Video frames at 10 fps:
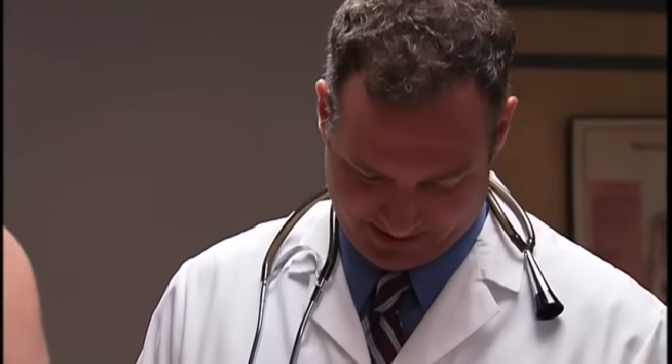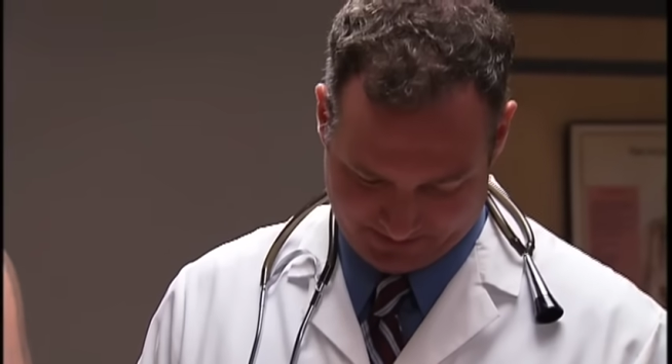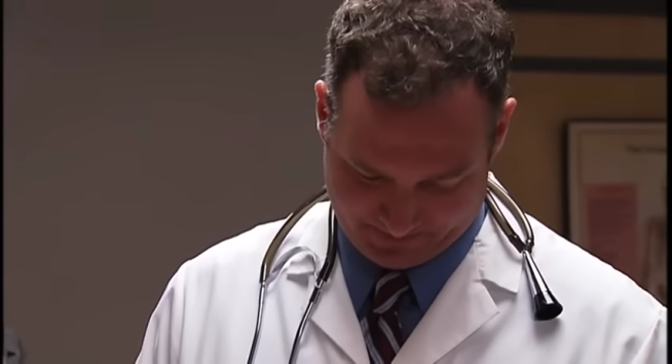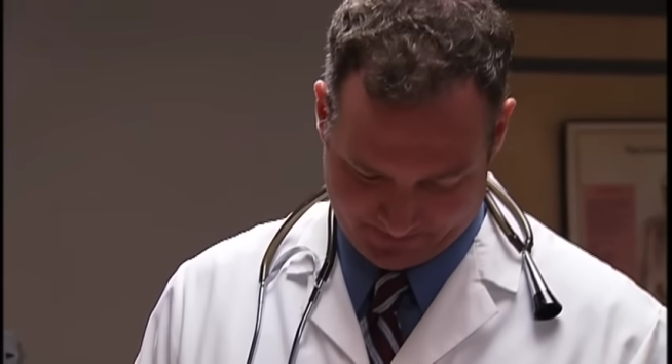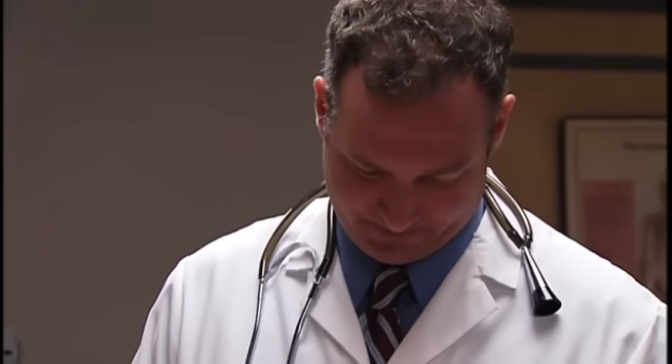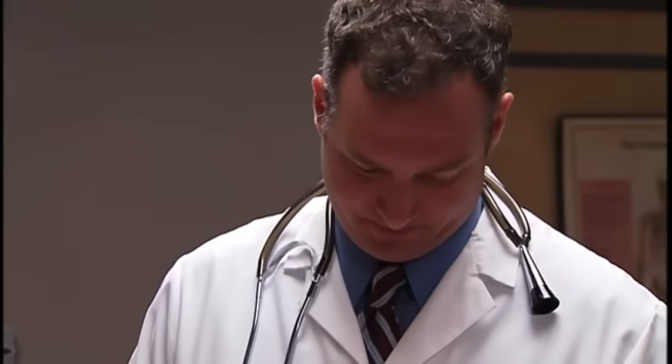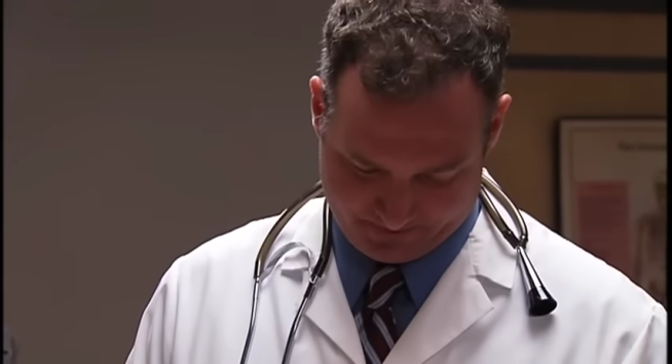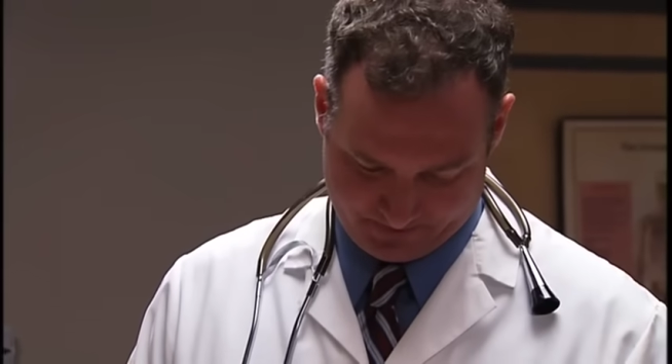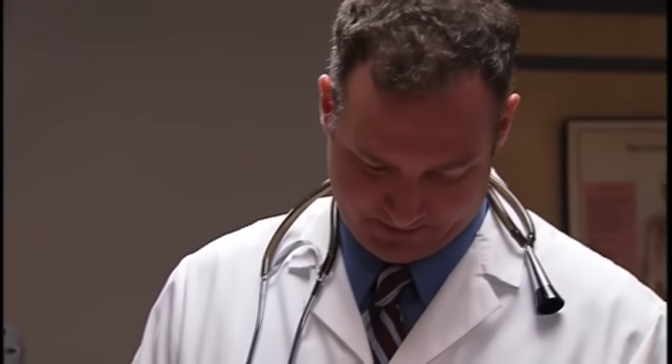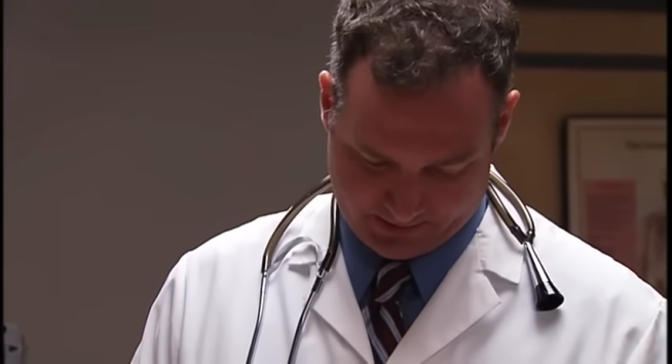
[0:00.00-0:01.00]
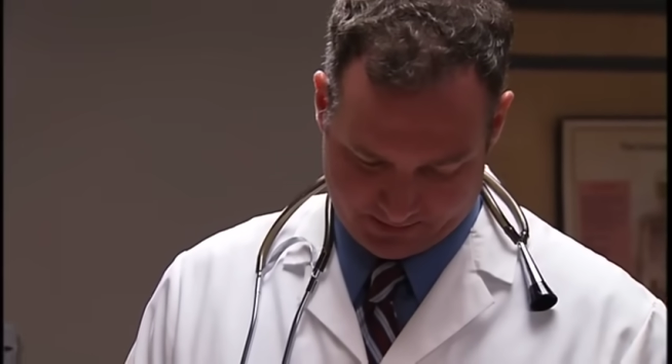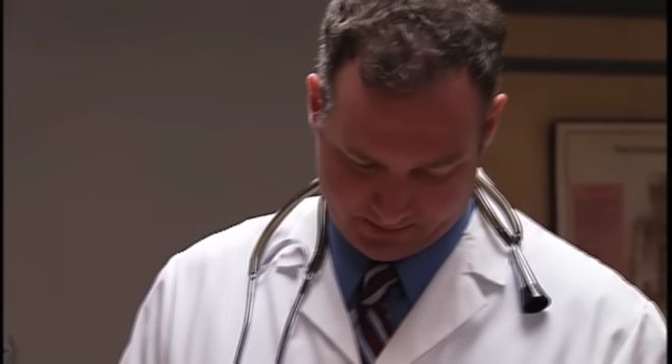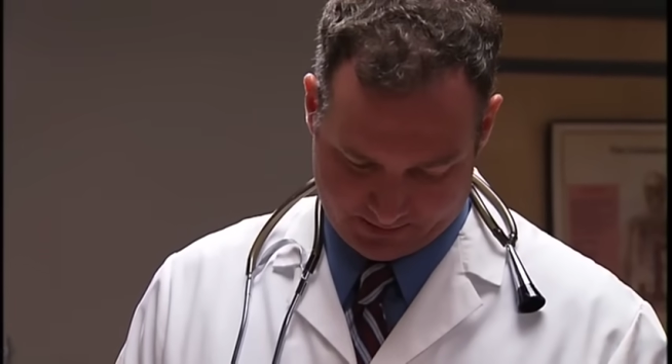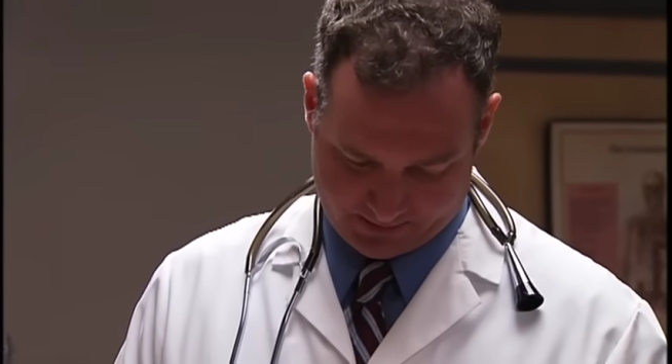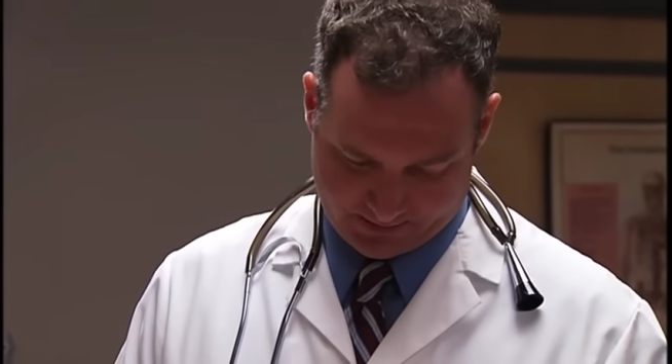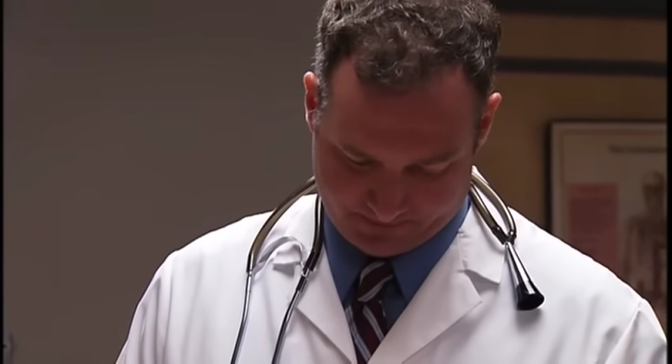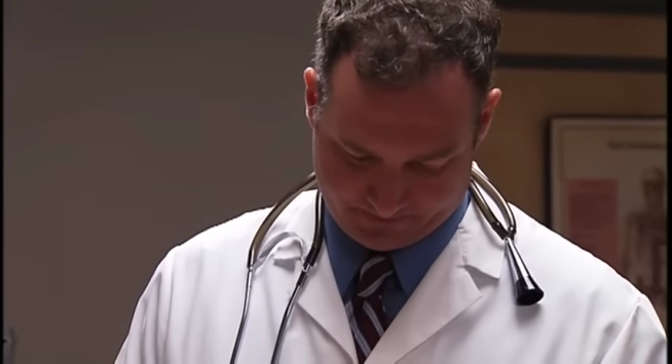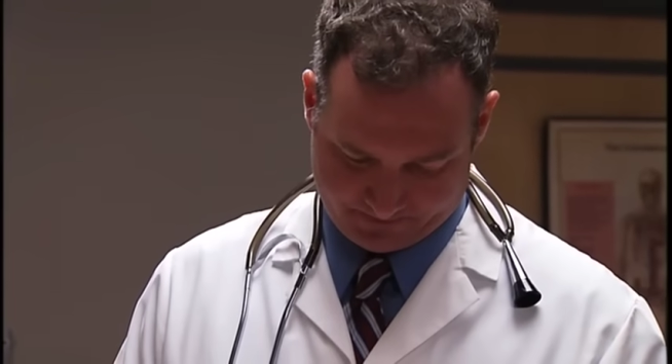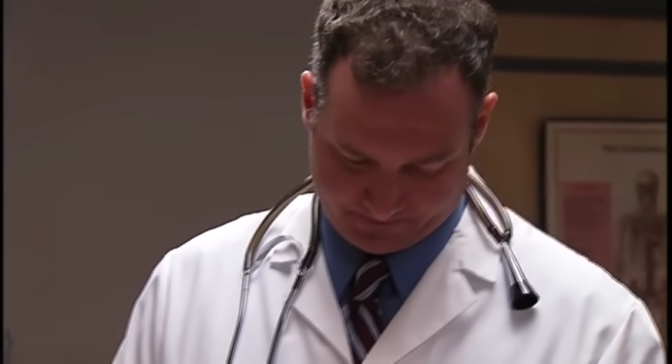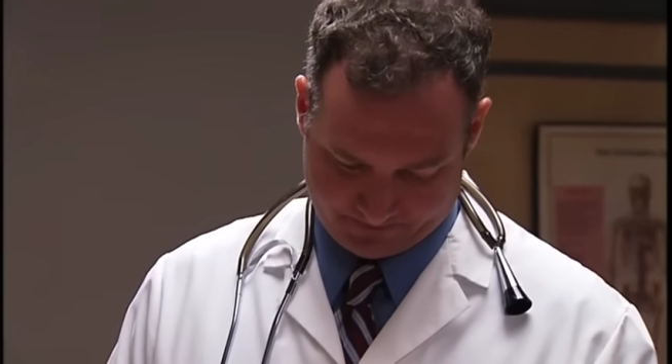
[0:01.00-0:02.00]
If you could just So this is, you know what? do the
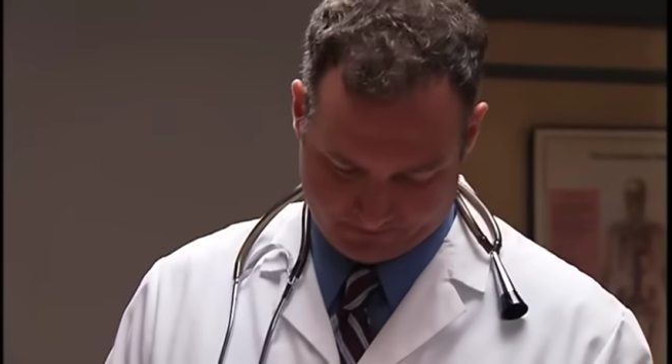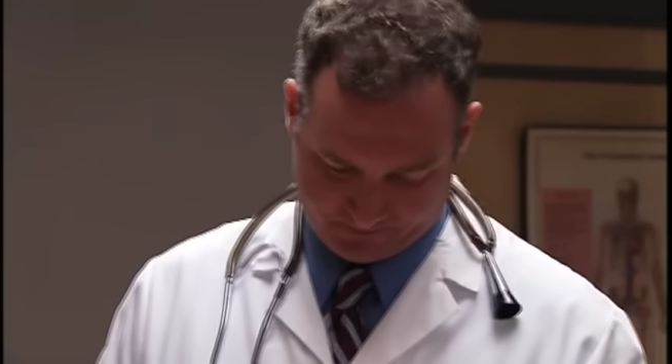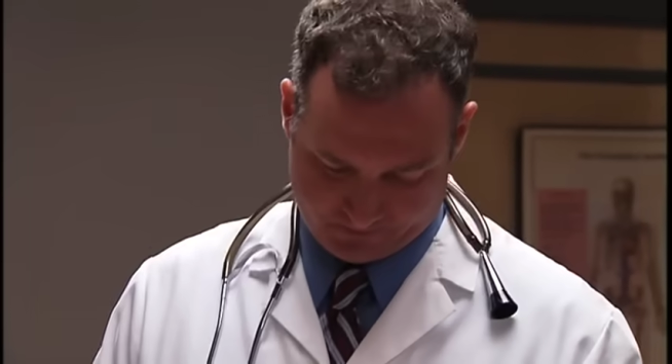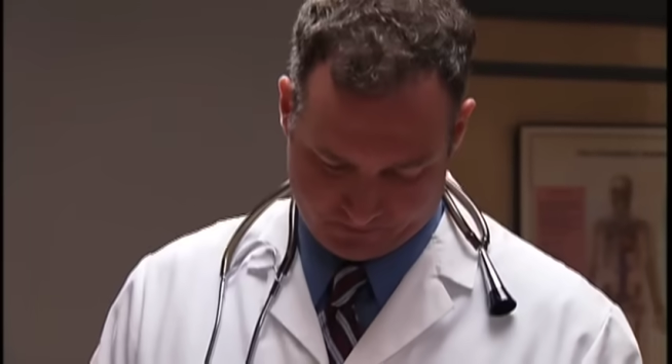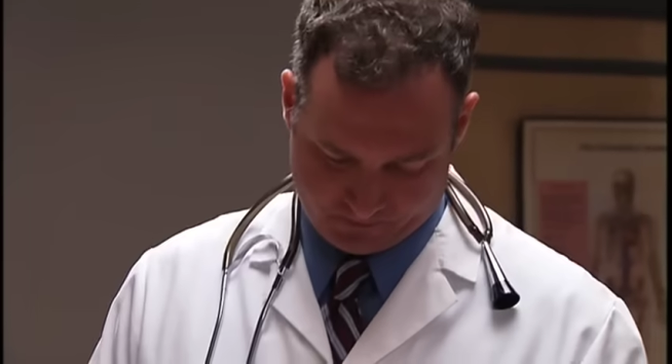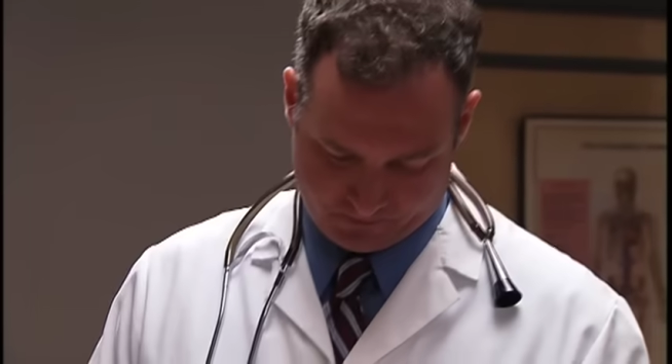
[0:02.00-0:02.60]
procedure quickly